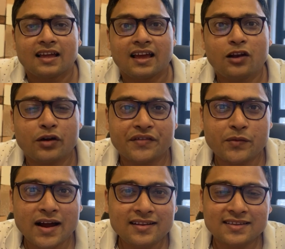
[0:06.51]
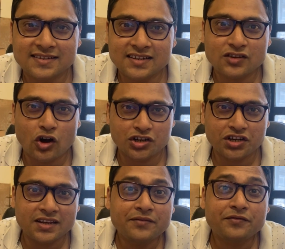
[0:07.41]
Hello everyone, this is
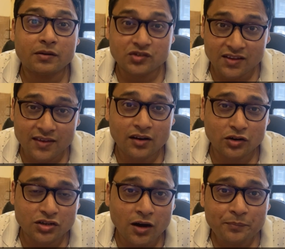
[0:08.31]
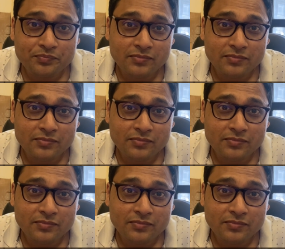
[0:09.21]
Oshini from Cheenta.com.